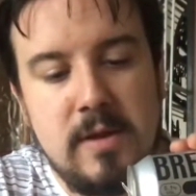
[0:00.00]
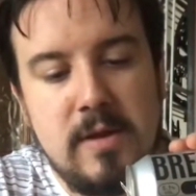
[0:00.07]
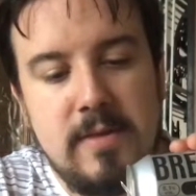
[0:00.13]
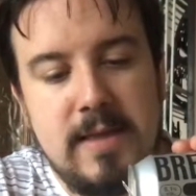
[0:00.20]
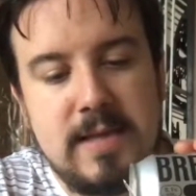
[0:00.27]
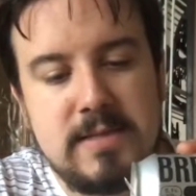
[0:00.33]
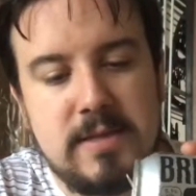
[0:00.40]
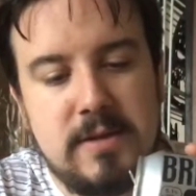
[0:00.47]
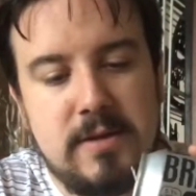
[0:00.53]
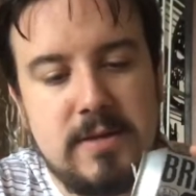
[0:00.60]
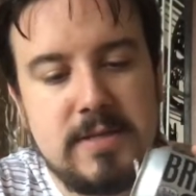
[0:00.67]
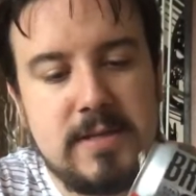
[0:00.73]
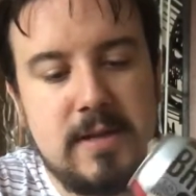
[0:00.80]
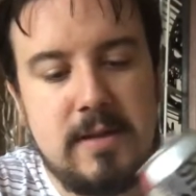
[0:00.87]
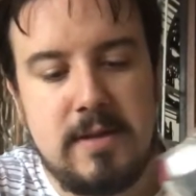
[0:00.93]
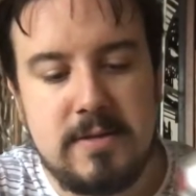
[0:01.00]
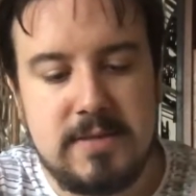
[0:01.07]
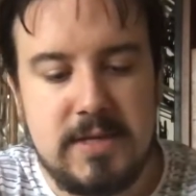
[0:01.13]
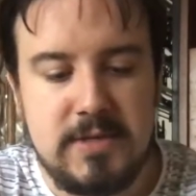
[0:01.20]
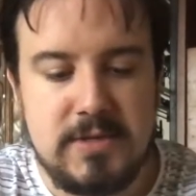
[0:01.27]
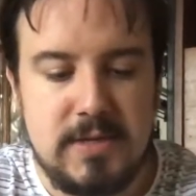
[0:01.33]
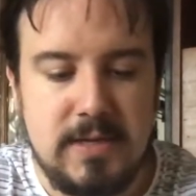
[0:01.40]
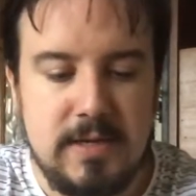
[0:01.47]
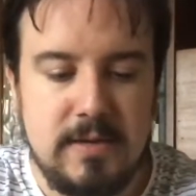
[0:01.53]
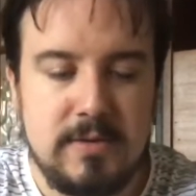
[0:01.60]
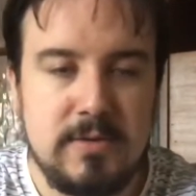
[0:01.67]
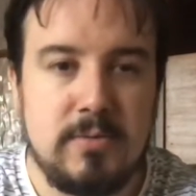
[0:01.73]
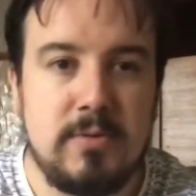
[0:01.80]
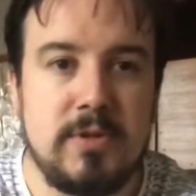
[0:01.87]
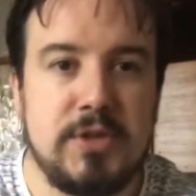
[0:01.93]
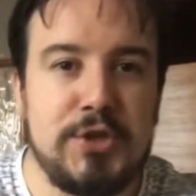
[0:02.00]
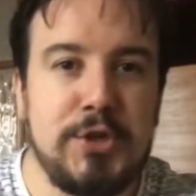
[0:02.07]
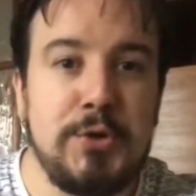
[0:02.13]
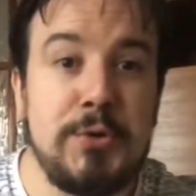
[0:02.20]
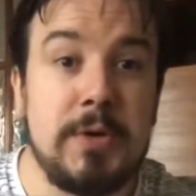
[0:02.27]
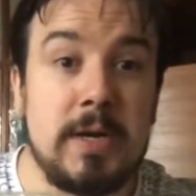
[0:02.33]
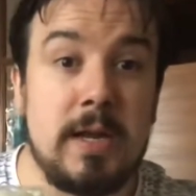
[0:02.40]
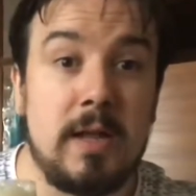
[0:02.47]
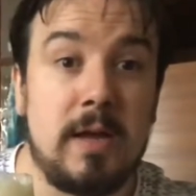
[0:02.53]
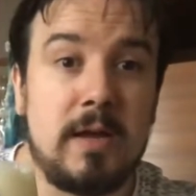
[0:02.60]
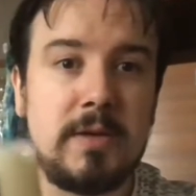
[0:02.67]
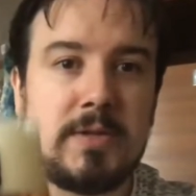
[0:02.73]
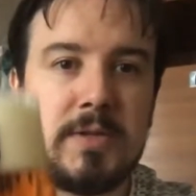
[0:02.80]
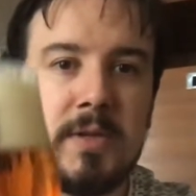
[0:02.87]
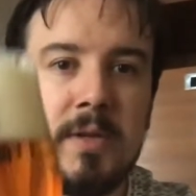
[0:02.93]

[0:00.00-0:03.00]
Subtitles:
That's a nice glass actually. It's called a schooner glass.